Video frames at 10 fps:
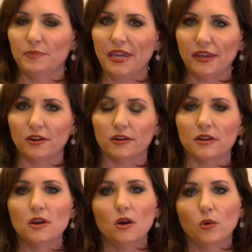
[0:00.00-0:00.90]

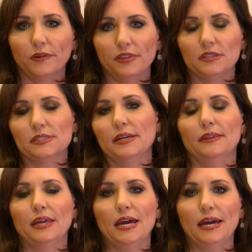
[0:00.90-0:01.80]
impaired or things
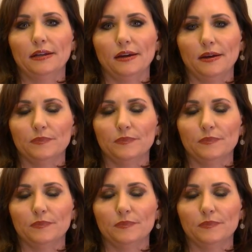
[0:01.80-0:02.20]
like that,